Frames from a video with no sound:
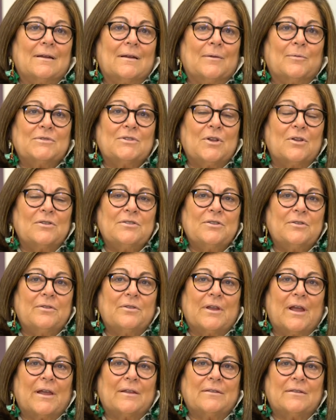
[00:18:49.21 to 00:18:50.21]
It was
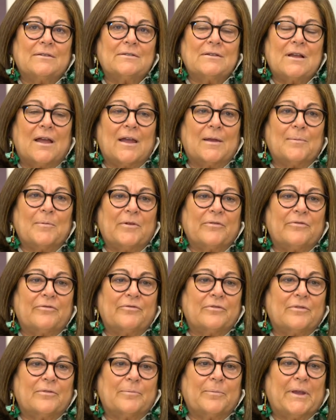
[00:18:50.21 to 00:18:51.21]
also at the time
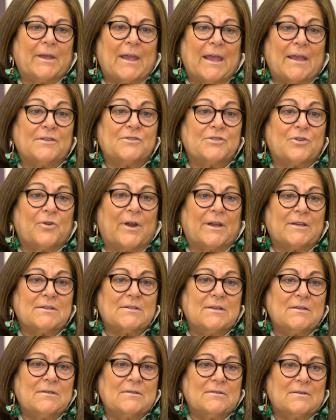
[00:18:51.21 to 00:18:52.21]
of the big AIDS
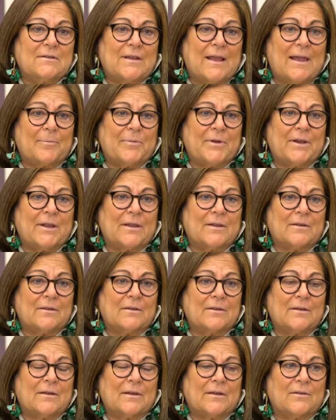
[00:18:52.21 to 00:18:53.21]
crisis happening